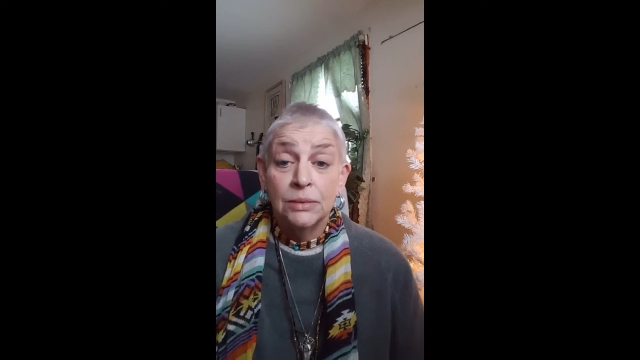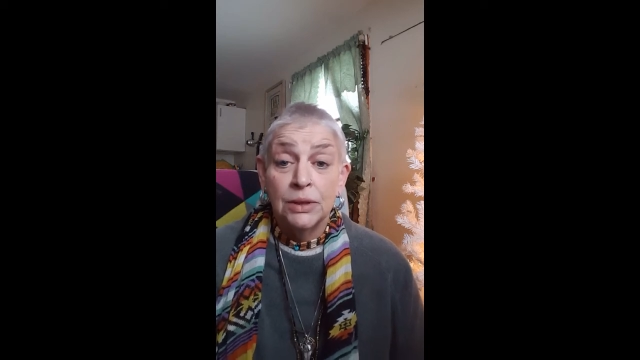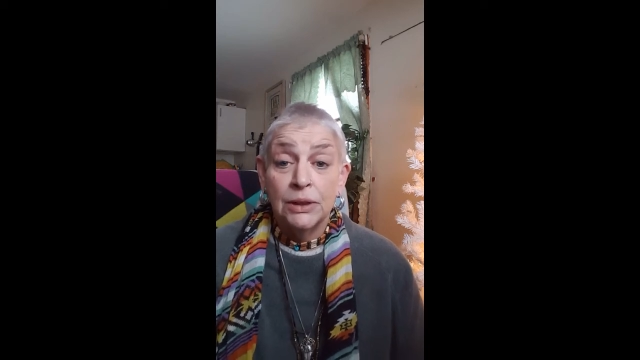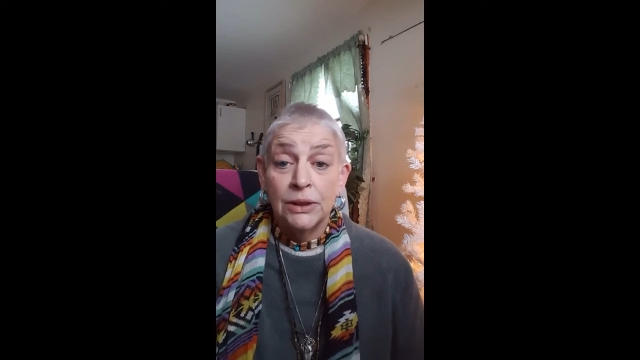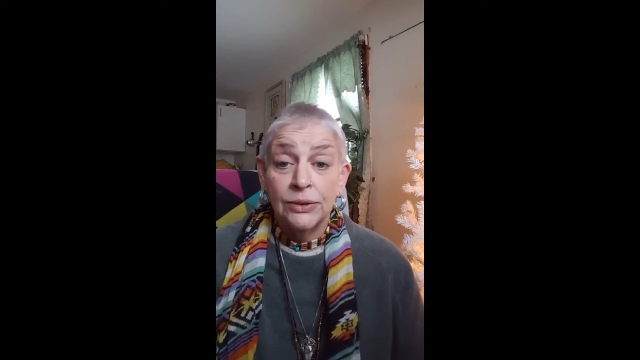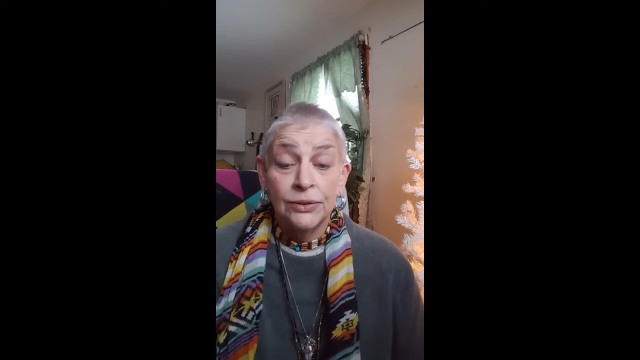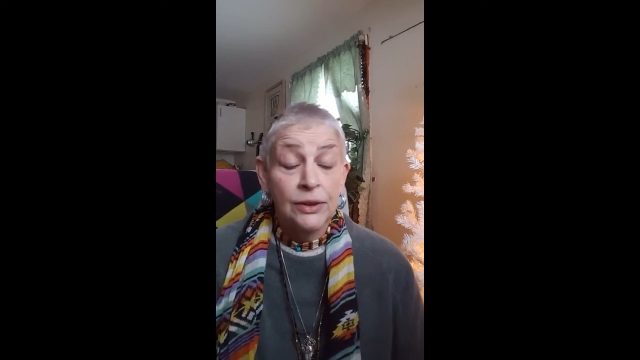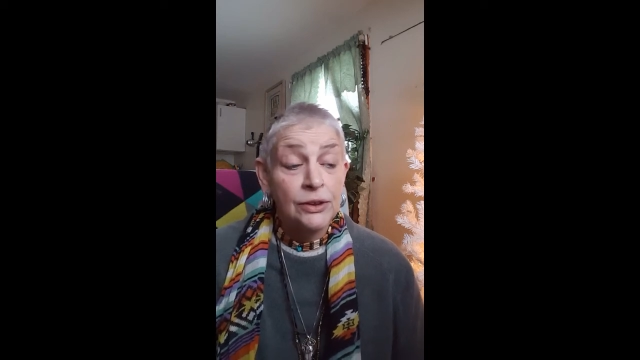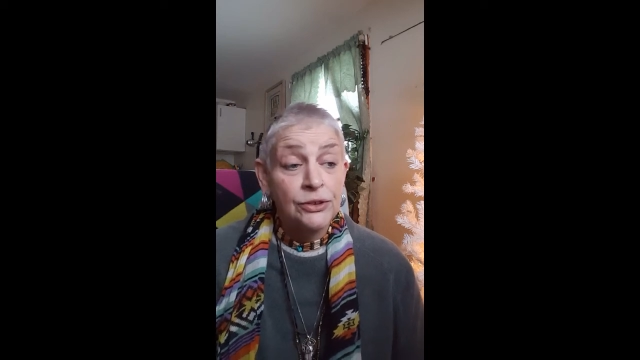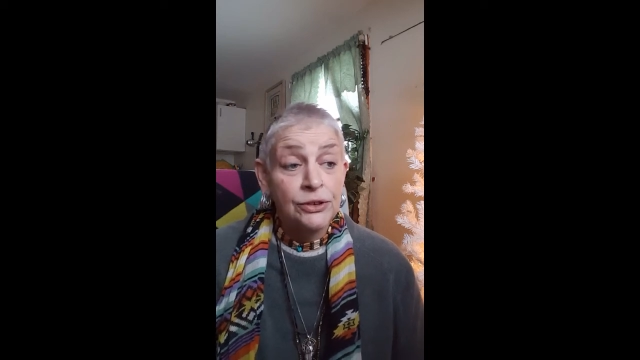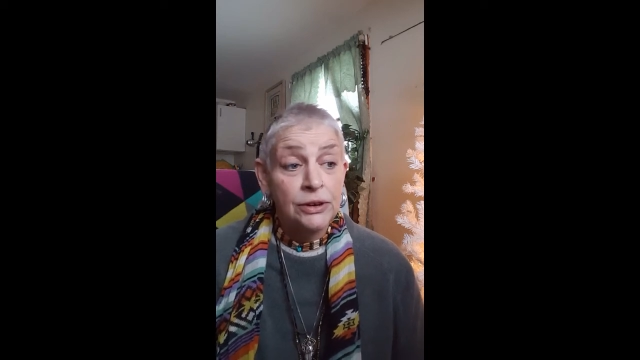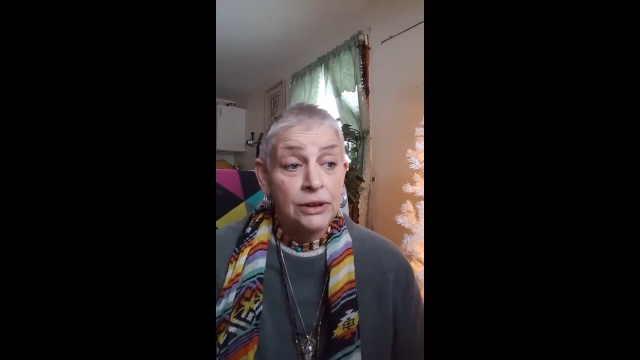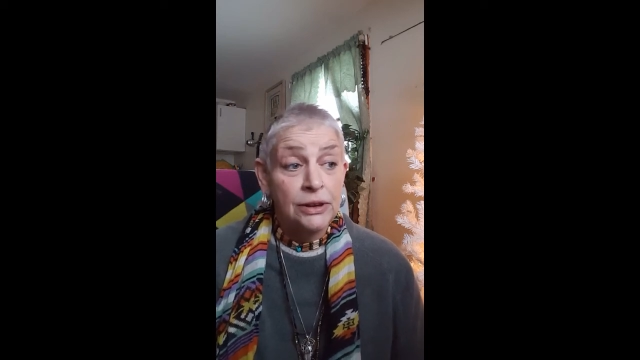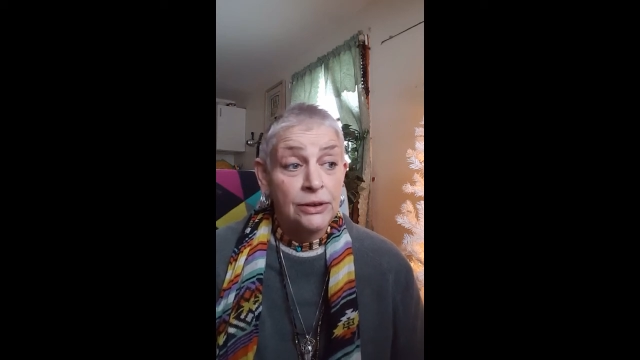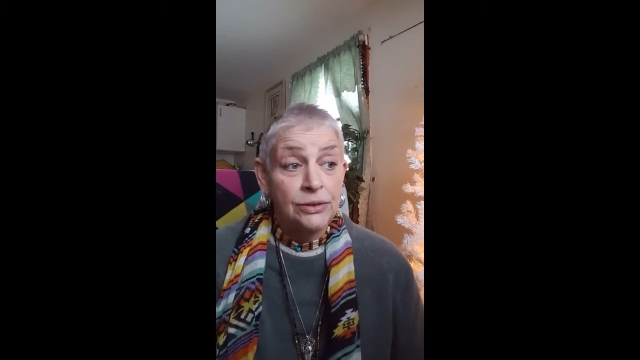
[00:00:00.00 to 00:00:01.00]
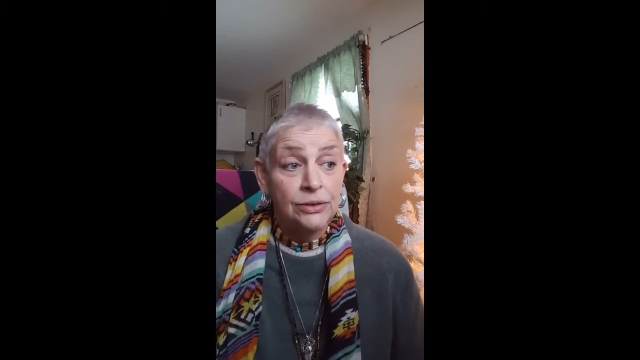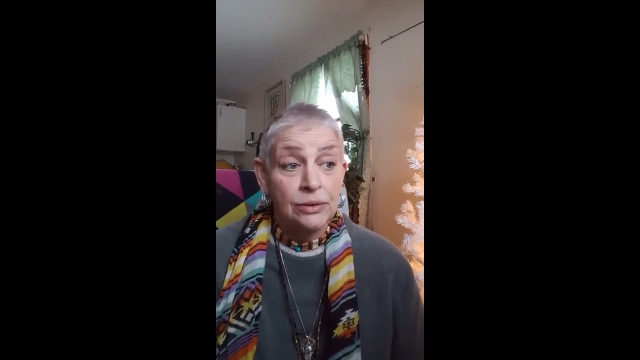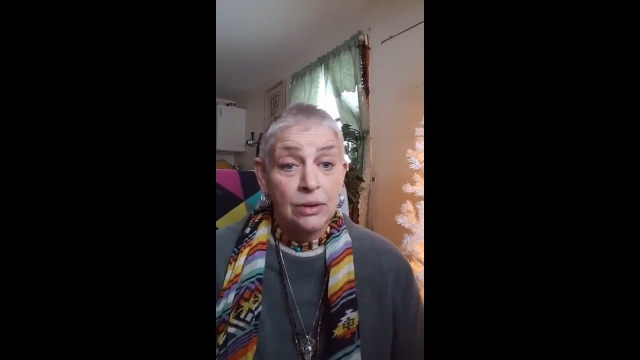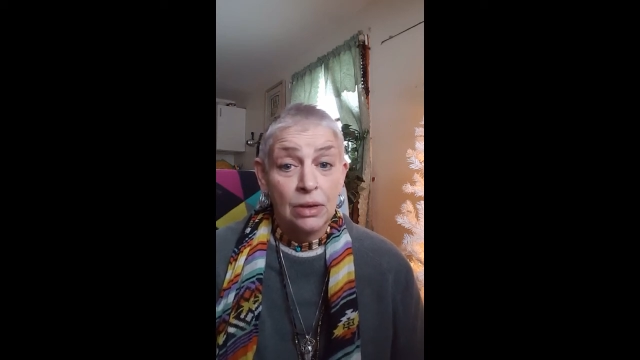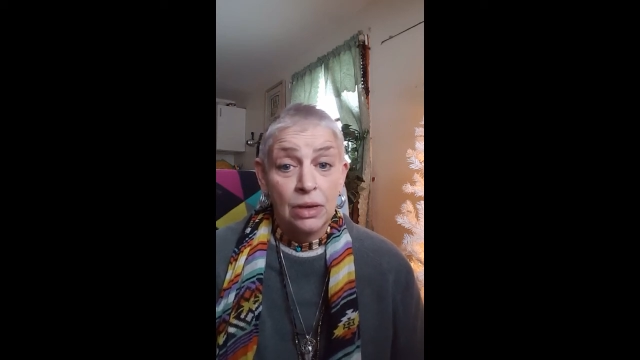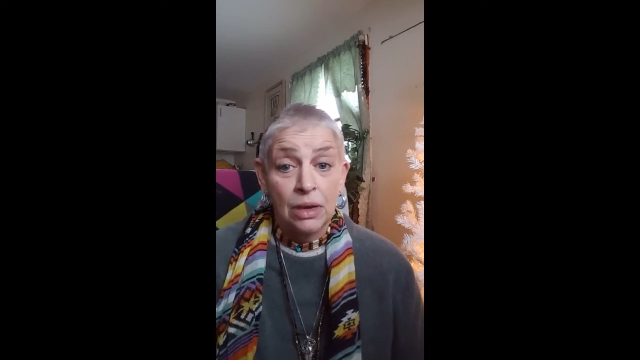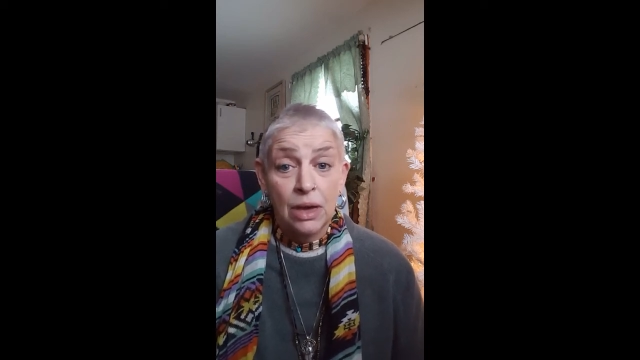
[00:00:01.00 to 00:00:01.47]
And ascension has
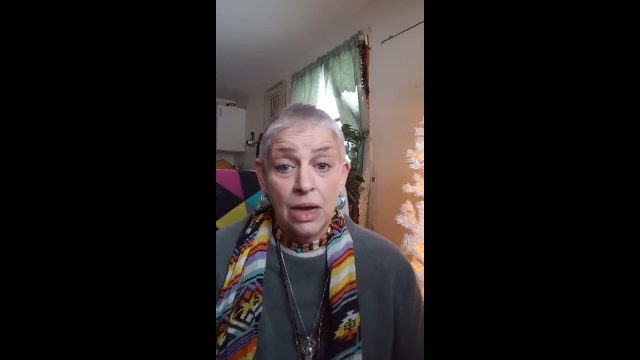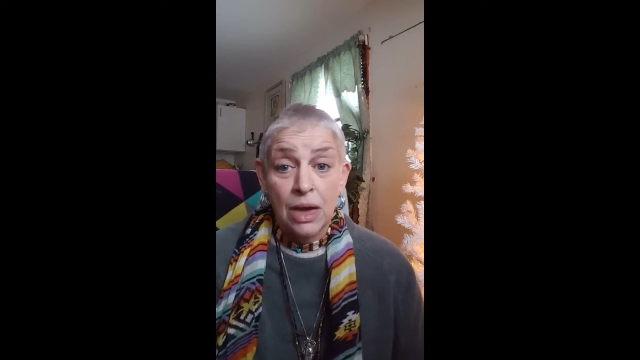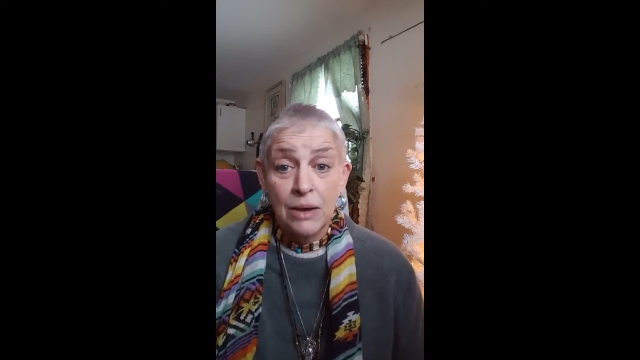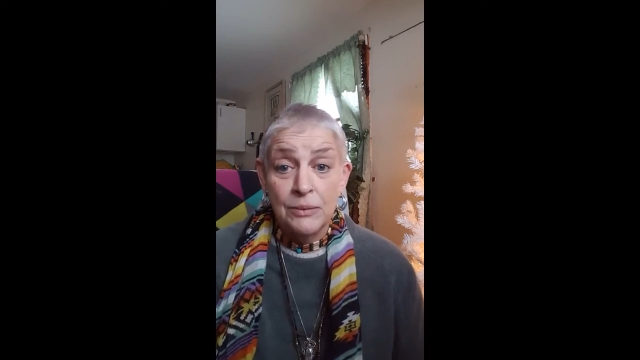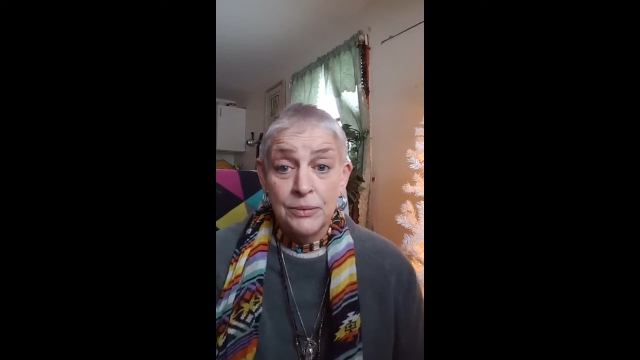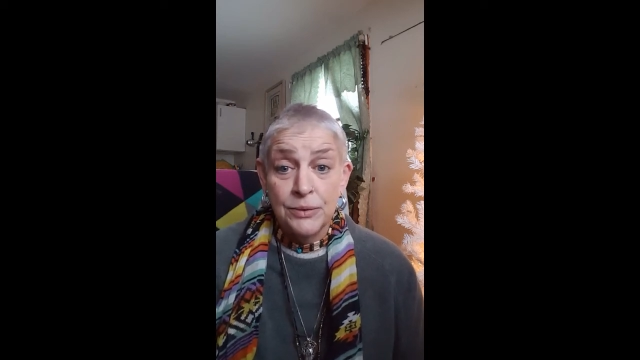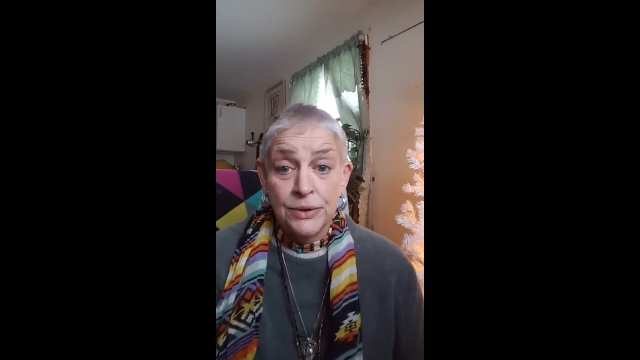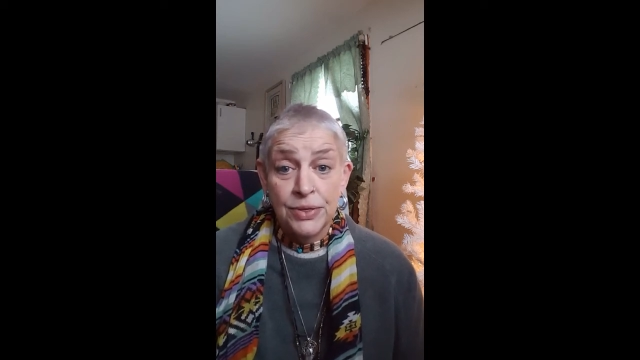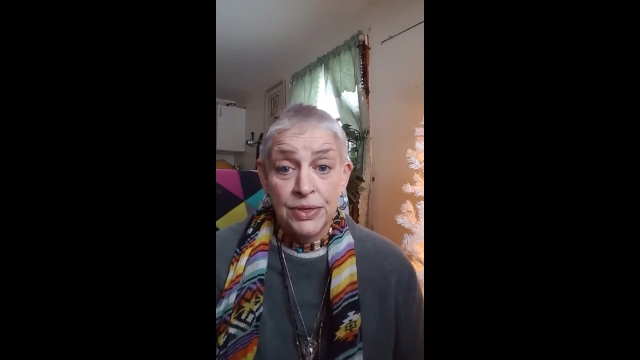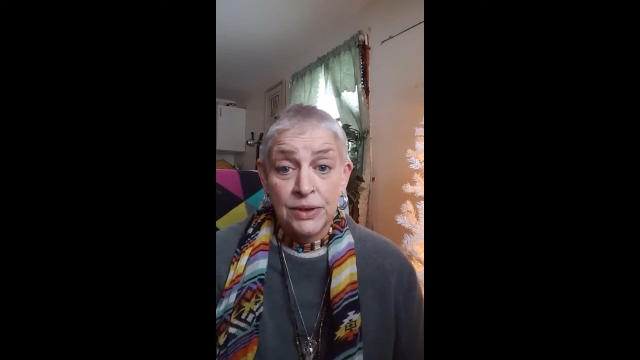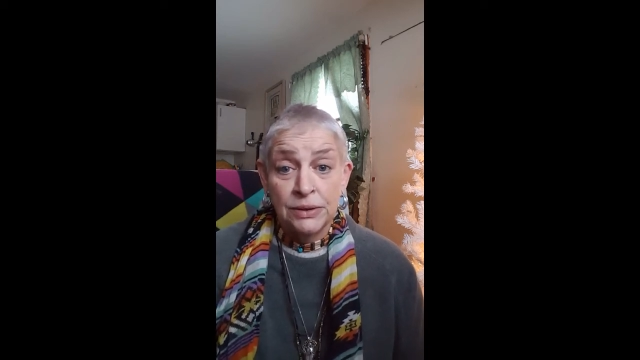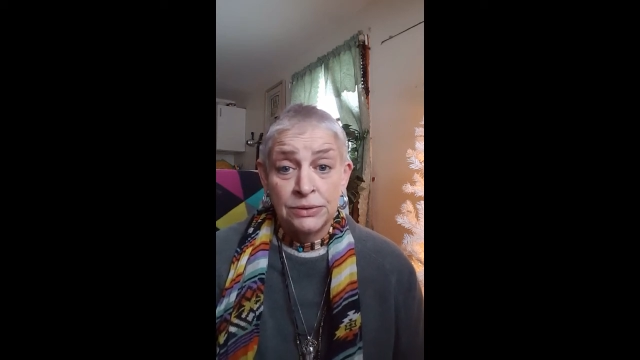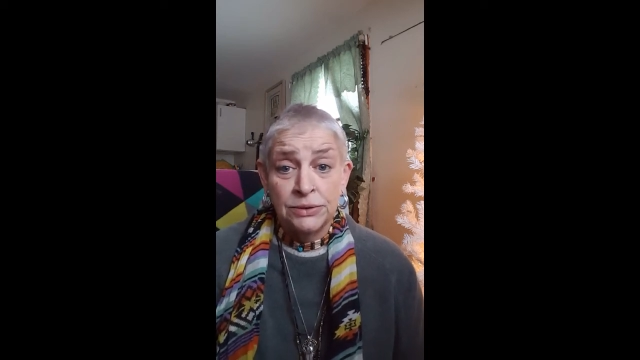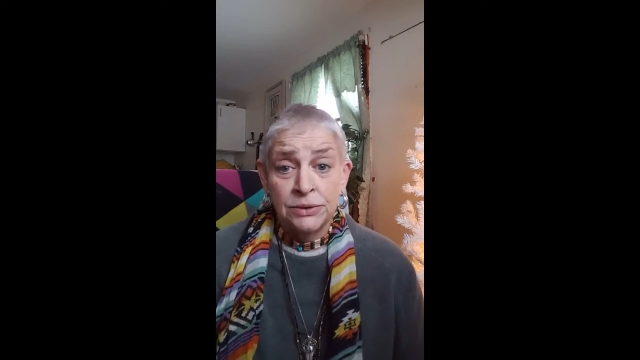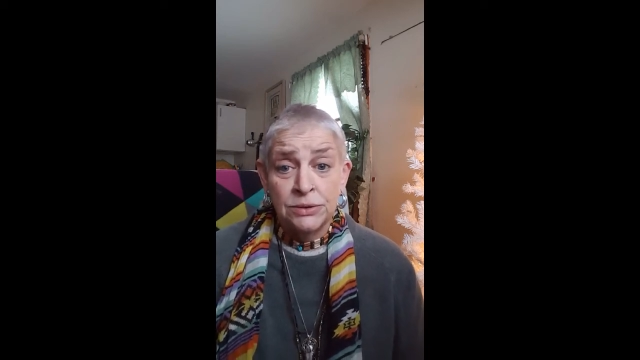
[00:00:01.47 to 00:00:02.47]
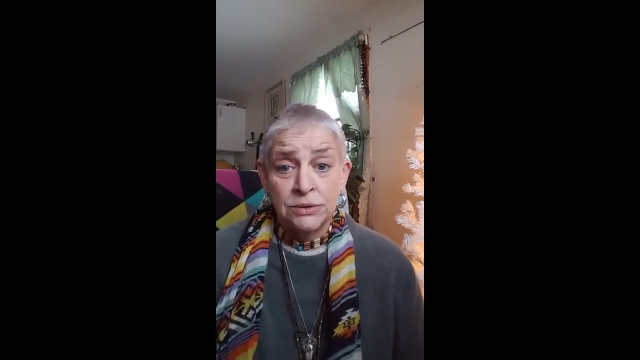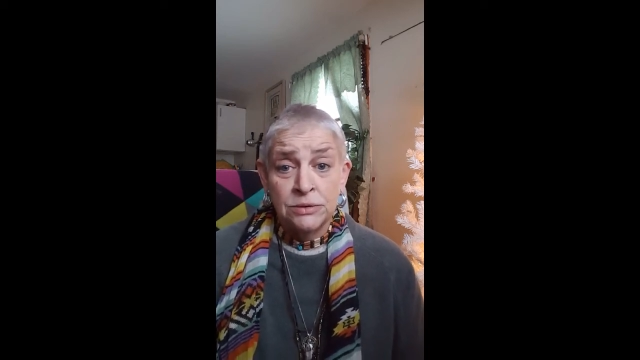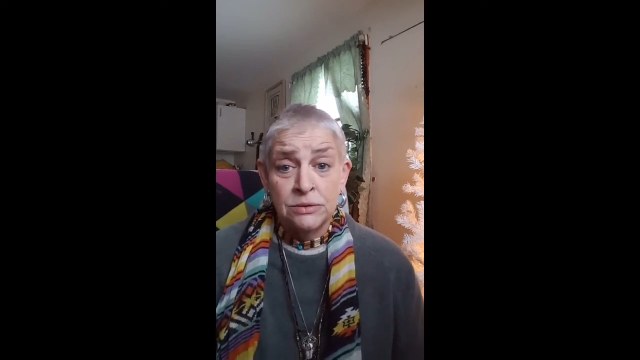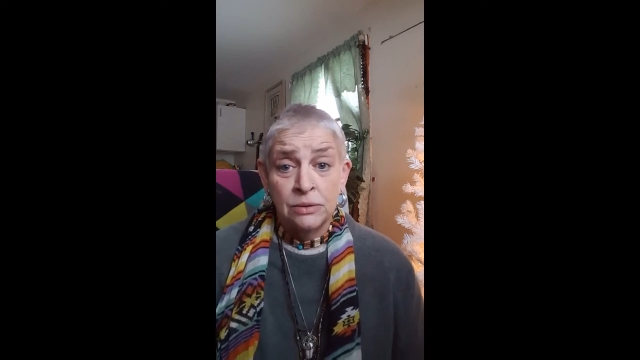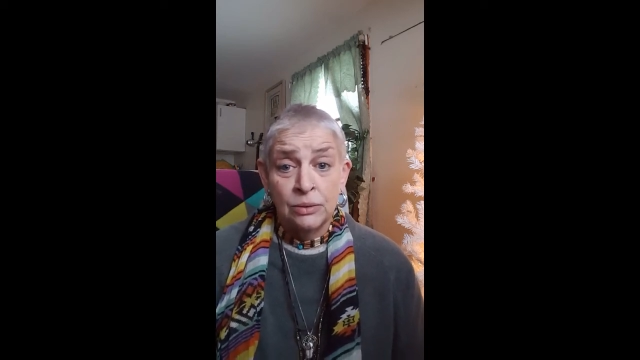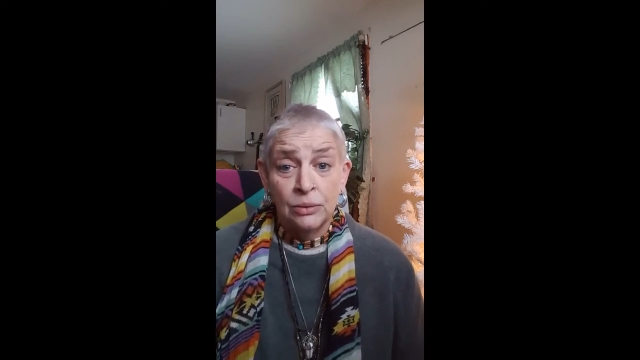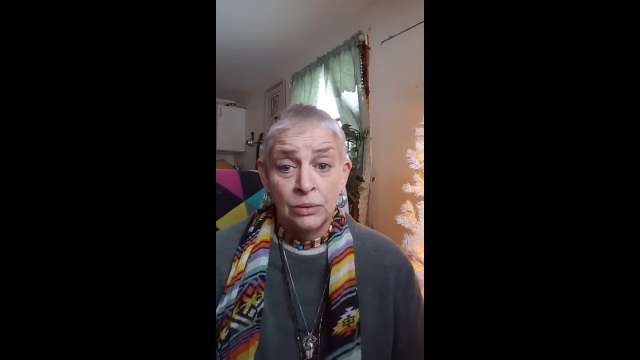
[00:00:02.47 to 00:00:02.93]
everything to
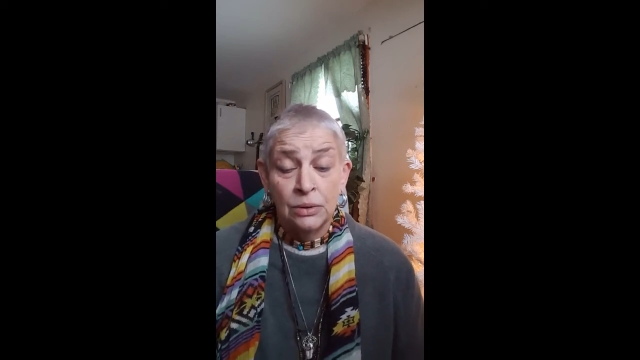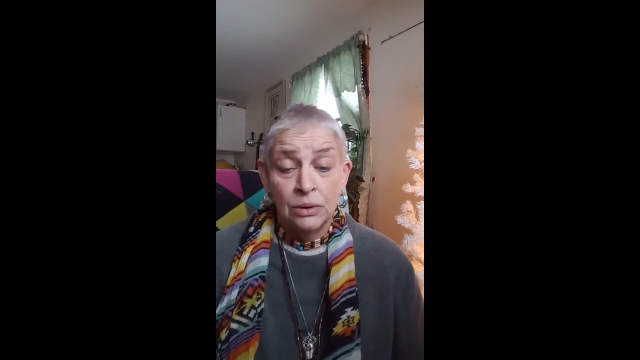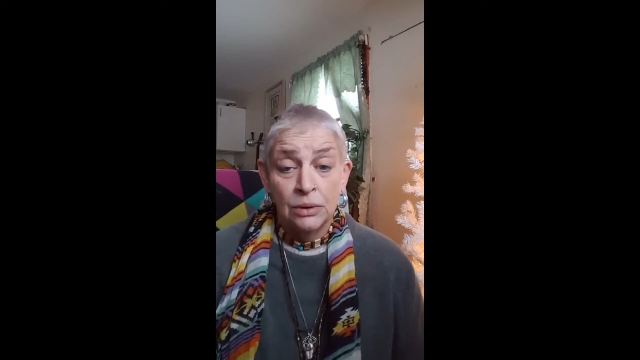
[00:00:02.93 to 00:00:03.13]
do